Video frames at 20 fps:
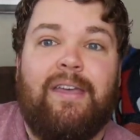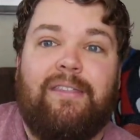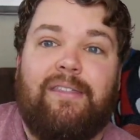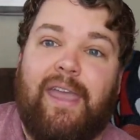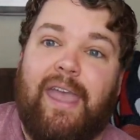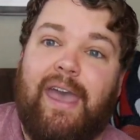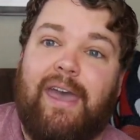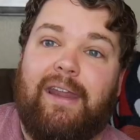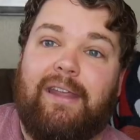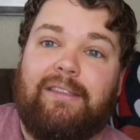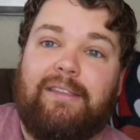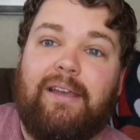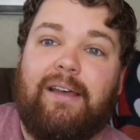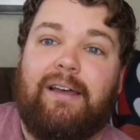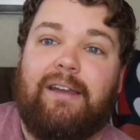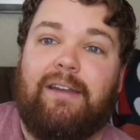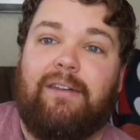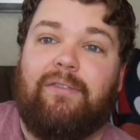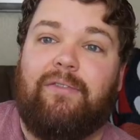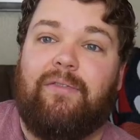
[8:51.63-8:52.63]
They had a
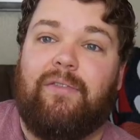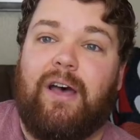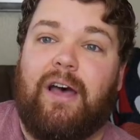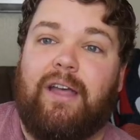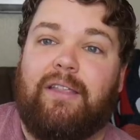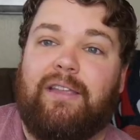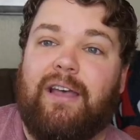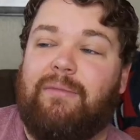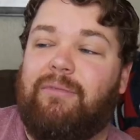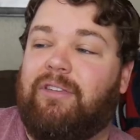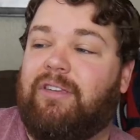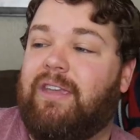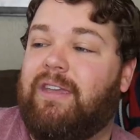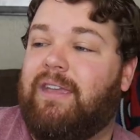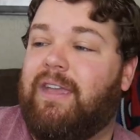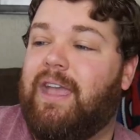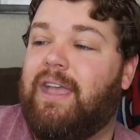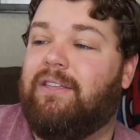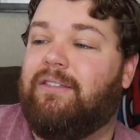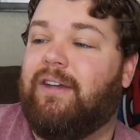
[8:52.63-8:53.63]
ton of uh, Thomas
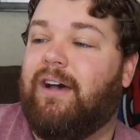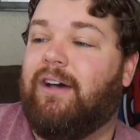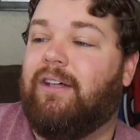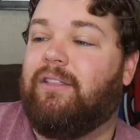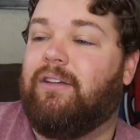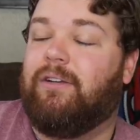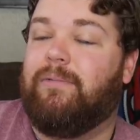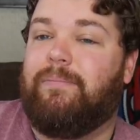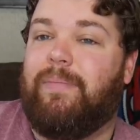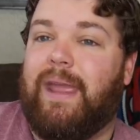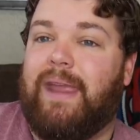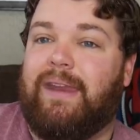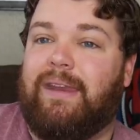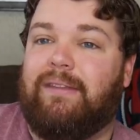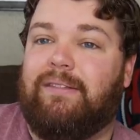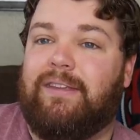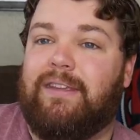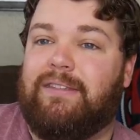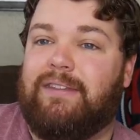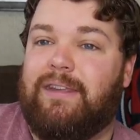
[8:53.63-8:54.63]
Kincaid's other
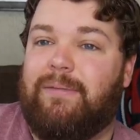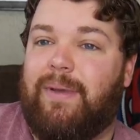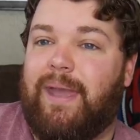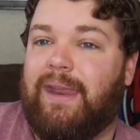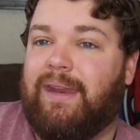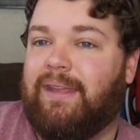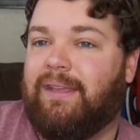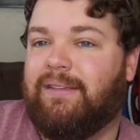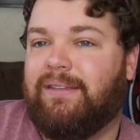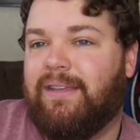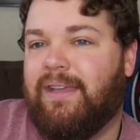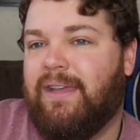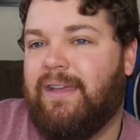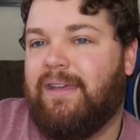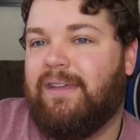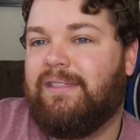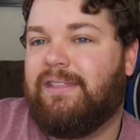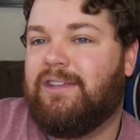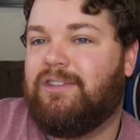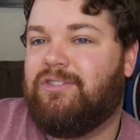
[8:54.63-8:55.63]
paint, Disney paintings
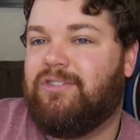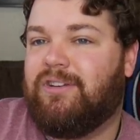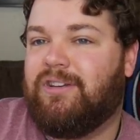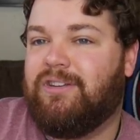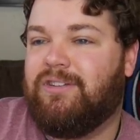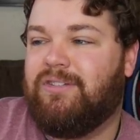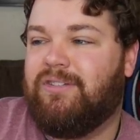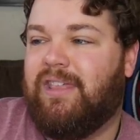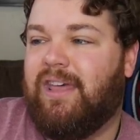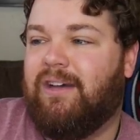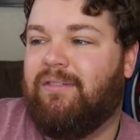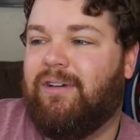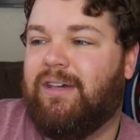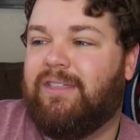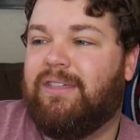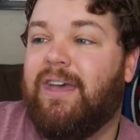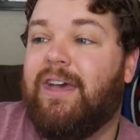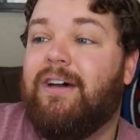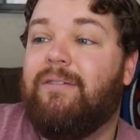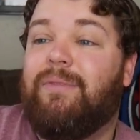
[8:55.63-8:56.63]
that you can do that
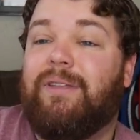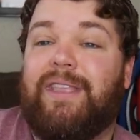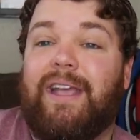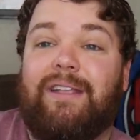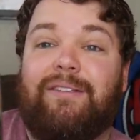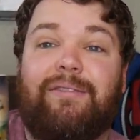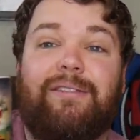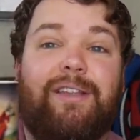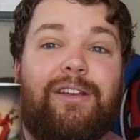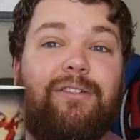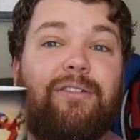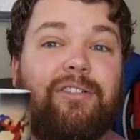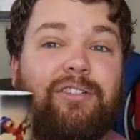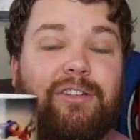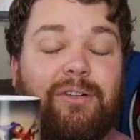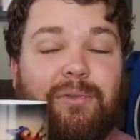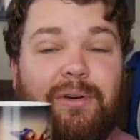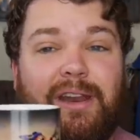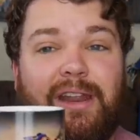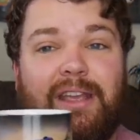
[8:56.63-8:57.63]
with. But that's really cool.
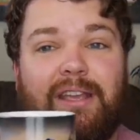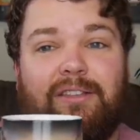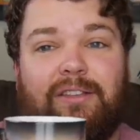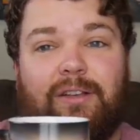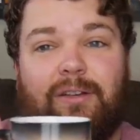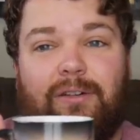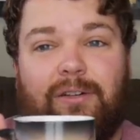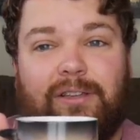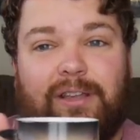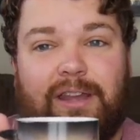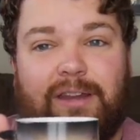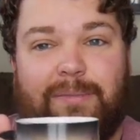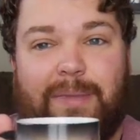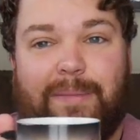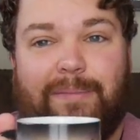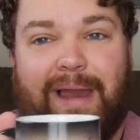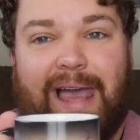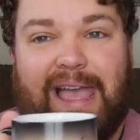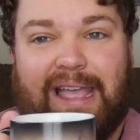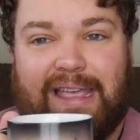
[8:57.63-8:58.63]
So when it gets cold, it'll be
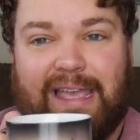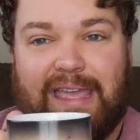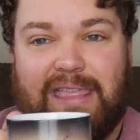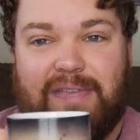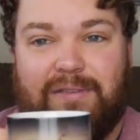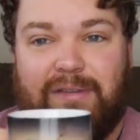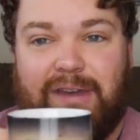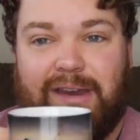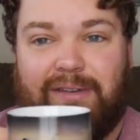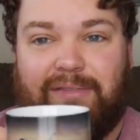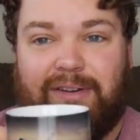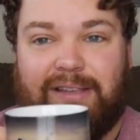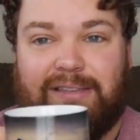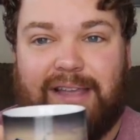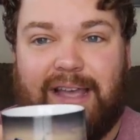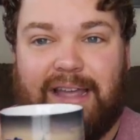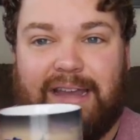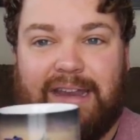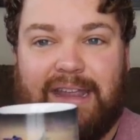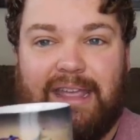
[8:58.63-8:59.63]
black, and then whenever it's
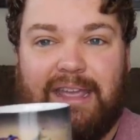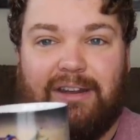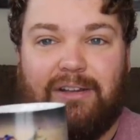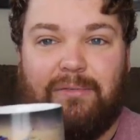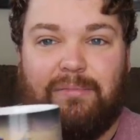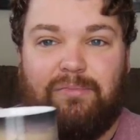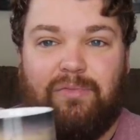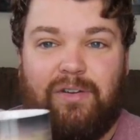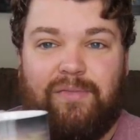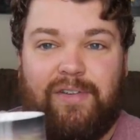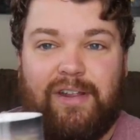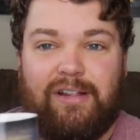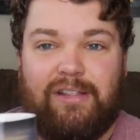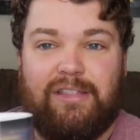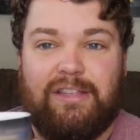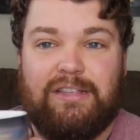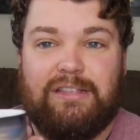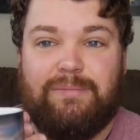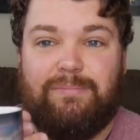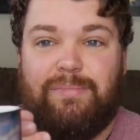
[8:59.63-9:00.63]
hot, it'll reveal
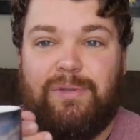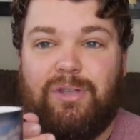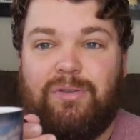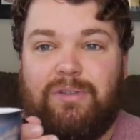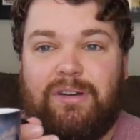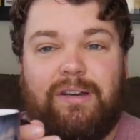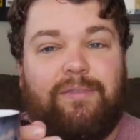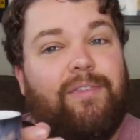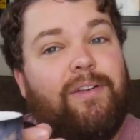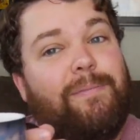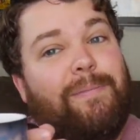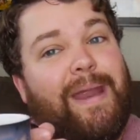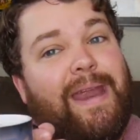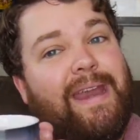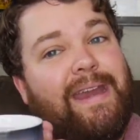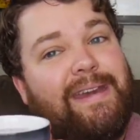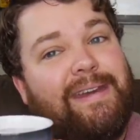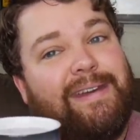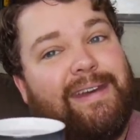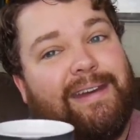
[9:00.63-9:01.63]
this beautiful
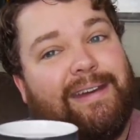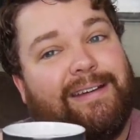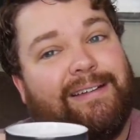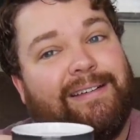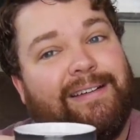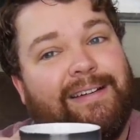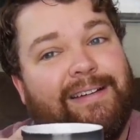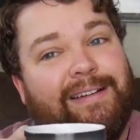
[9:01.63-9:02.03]
painting.